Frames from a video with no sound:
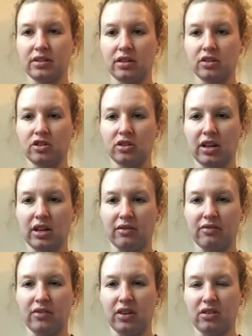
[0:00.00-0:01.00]
It just kind of
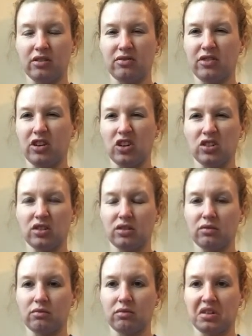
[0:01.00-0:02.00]
feels
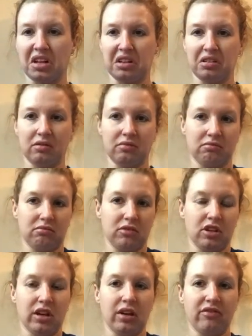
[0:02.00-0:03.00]
like
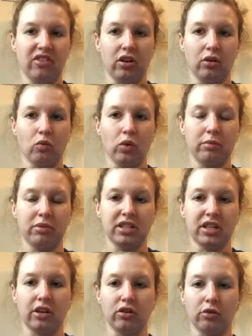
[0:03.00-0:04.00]
you can't feel one
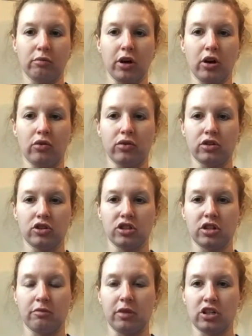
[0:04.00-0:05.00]
particular bone. There's just
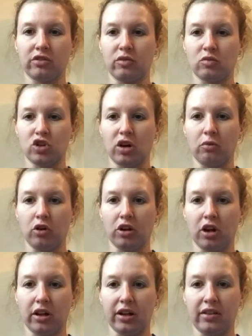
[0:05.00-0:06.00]
a bunch of them jumbled
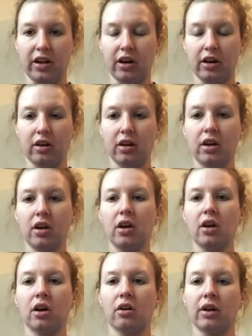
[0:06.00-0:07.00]
all in there.
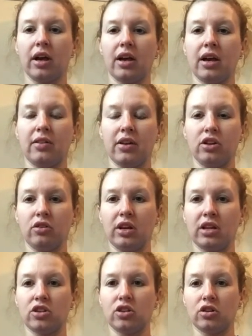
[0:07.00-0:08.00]
Okay, and then you
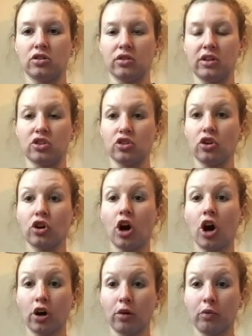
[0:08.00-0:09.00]
get to, so these are your
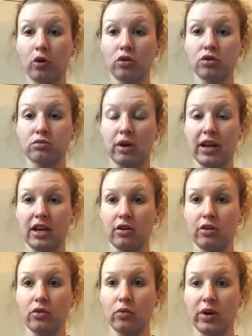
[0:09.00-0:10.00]
carpals right here in
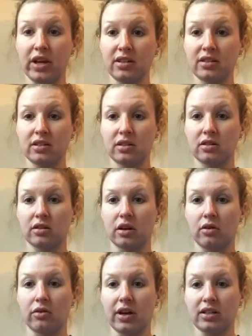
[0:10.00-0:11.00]
the wrist.
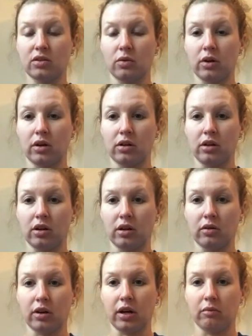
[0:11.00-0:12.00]
So that's what, you know,
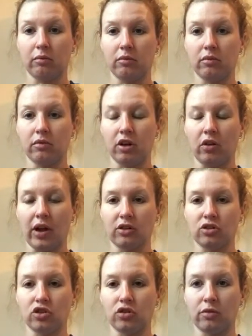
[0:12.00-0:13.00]
kind of
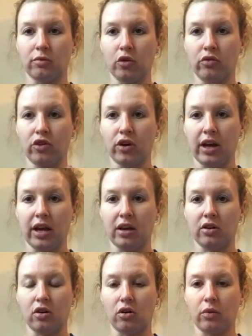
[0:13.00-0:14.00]
allows you to move your hand
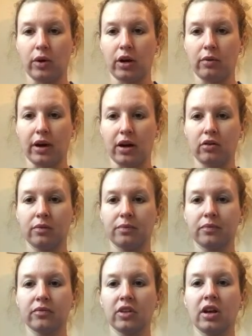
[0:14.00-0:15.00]
all the way around.
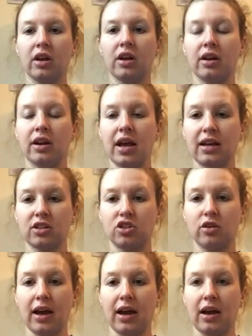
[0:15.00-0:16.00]
Next, you
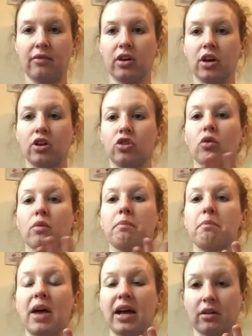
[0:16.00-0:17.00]
have your
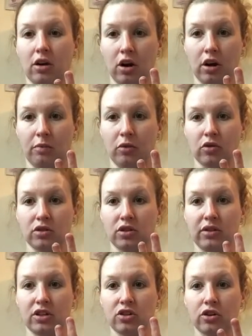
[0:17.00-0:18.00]
metacarpals. So
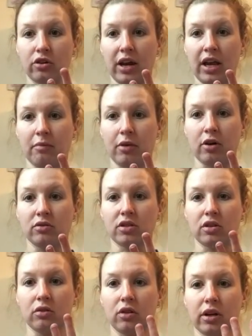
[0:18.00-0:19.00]
these are your hand bones.
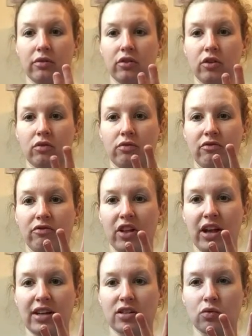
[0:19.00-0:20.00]
So look, if you
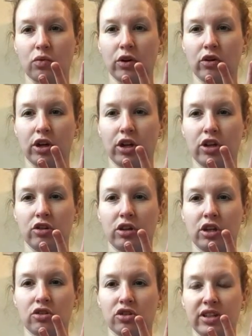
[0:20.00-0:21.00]
flex real good, you
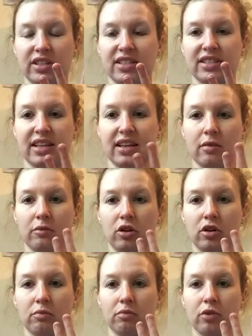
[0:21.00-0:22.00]
can usually see them. You
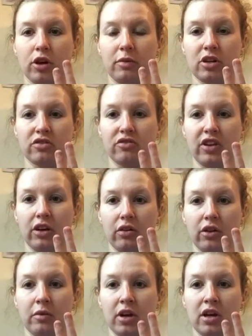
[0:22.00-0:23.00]
can pretty much feel
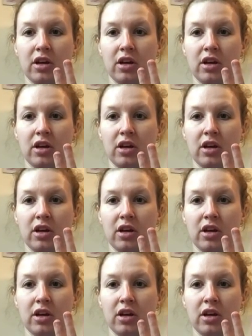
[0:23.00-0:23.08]
them.